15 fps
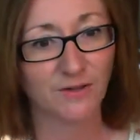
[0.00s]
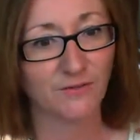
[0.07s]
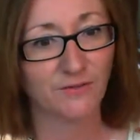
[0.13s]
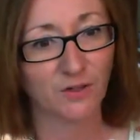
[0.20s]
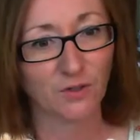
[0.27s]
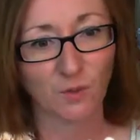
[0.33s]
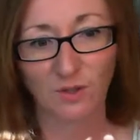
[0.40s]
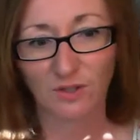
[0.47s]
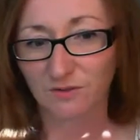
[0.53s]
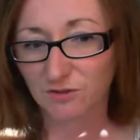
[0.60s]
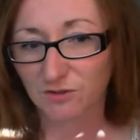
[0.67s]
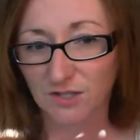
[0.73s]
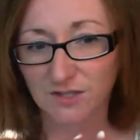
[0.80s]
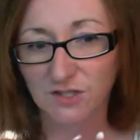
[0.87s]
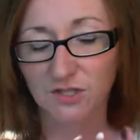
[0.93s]
If you're
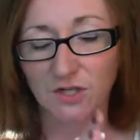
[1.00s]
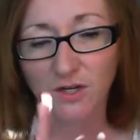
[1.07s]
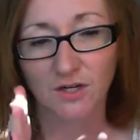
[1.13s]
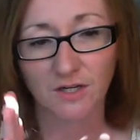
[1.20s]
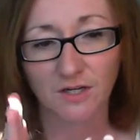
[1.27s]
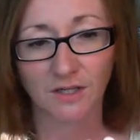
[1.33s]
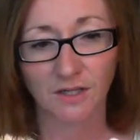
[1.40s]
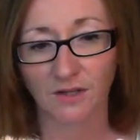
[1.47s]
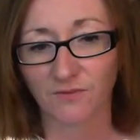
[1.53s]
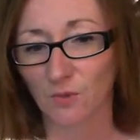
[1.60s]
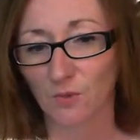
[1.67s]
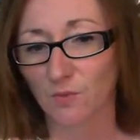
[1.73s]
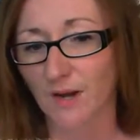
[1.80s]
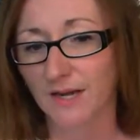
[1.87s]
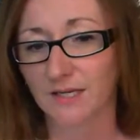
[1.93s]
just starting, if
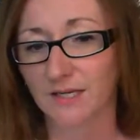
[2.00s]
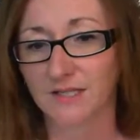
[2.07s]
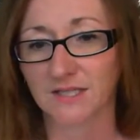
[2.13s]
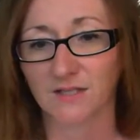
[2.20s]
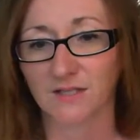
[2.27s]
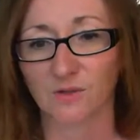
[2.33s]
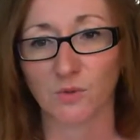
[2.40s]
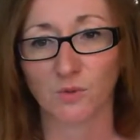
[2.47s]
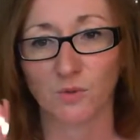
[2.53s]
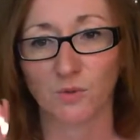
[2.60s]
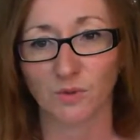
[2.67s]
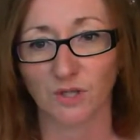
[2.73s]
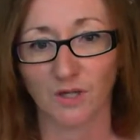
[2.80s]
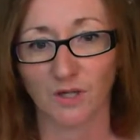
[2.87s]
you're ready to